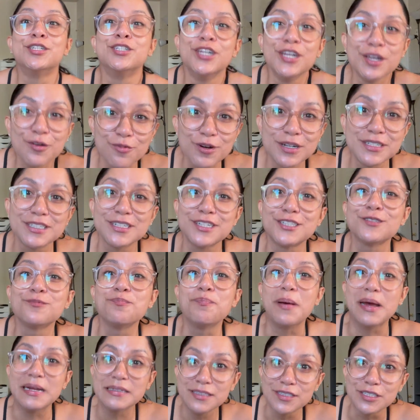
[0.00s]
shit was
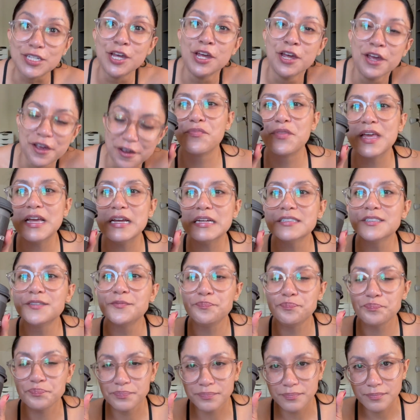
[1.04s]
expensive. this
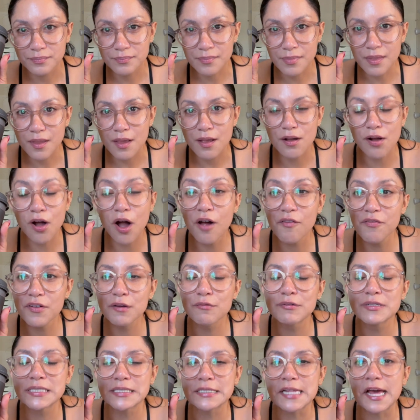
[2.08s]
Coffee
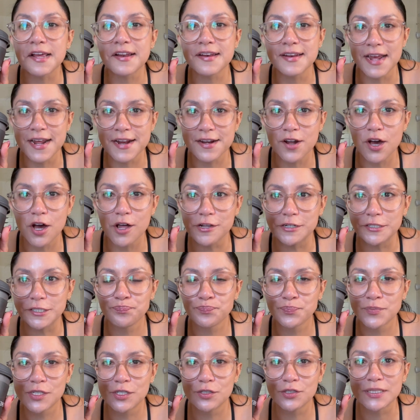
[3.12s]
was like $9.
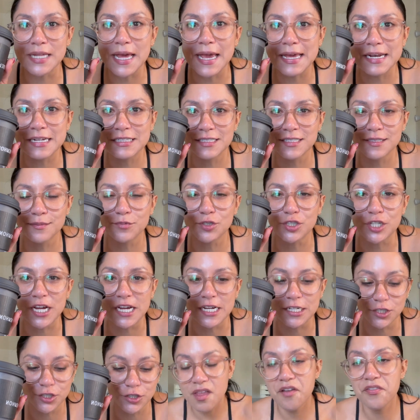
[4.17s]
It was eight and some
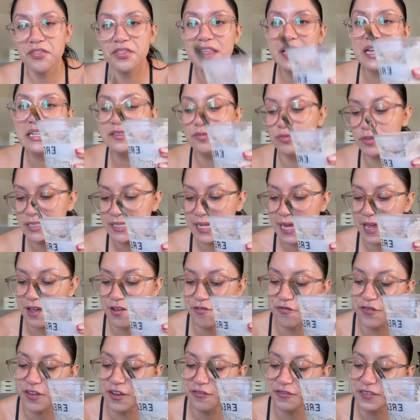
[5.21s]
change. This was eight
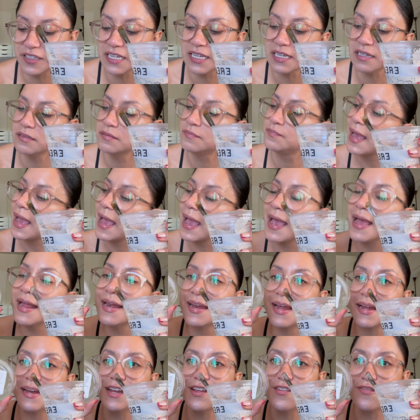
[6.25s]
fifty, eight
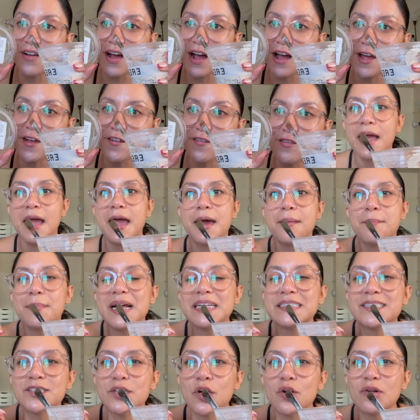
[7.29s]
ninety five, 8 fifty. $8.95 and my
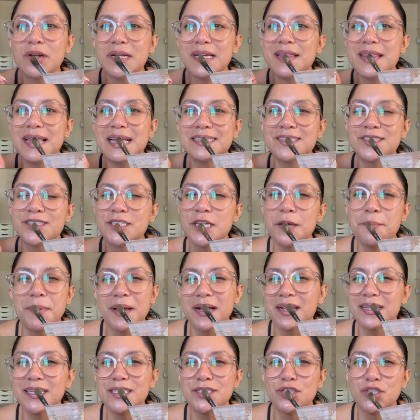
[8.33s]
soda that's
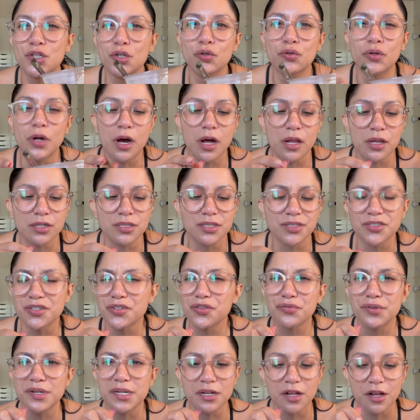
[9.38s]
typically $2 or
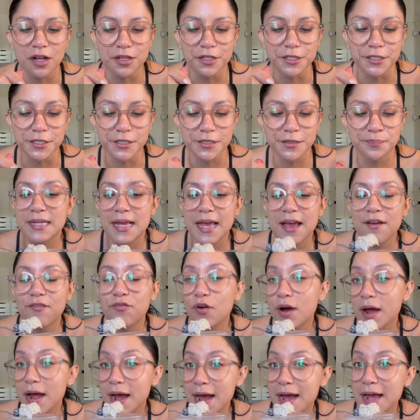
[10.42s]
$3.
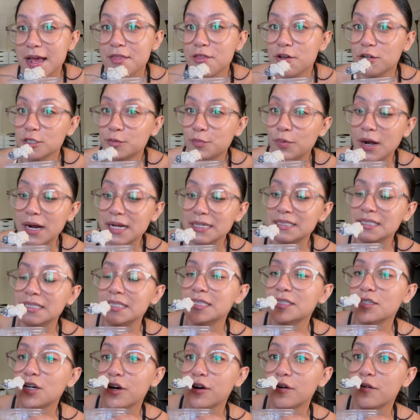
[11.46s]
FYI those
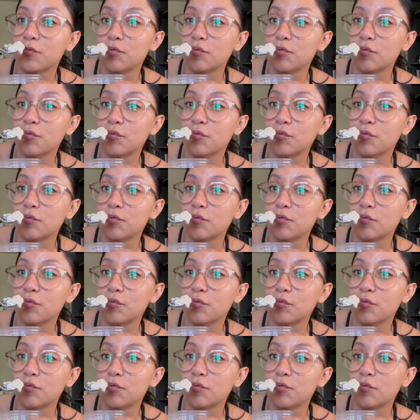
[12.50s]
prices are